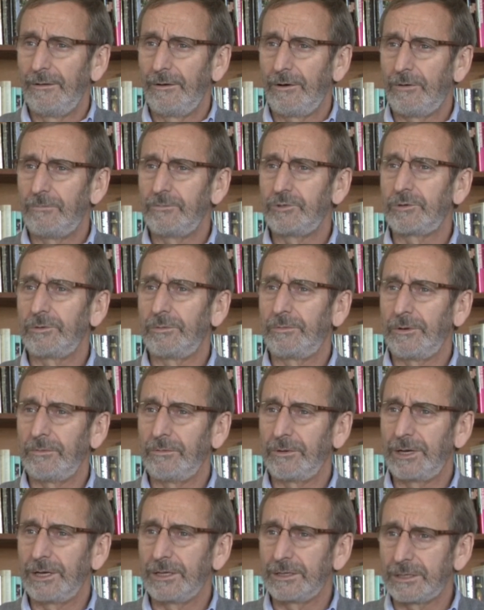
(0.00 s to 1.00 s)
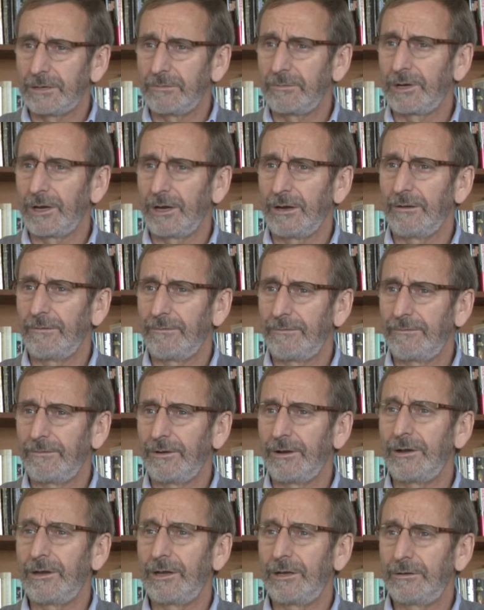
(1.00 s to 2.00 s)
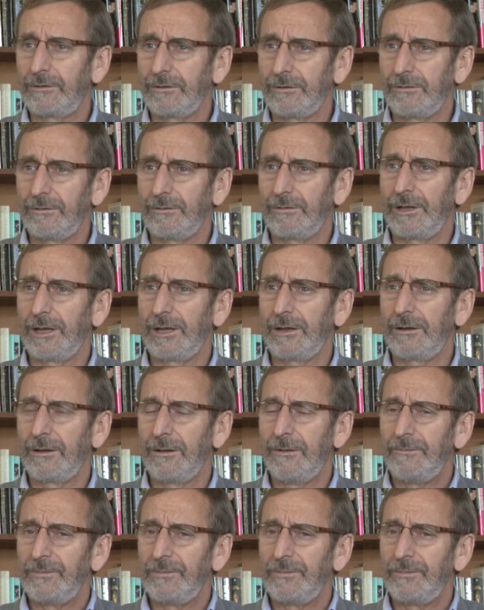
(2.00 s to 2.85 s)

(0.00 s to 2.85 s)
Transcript: homes with people get some kind of funding to do that.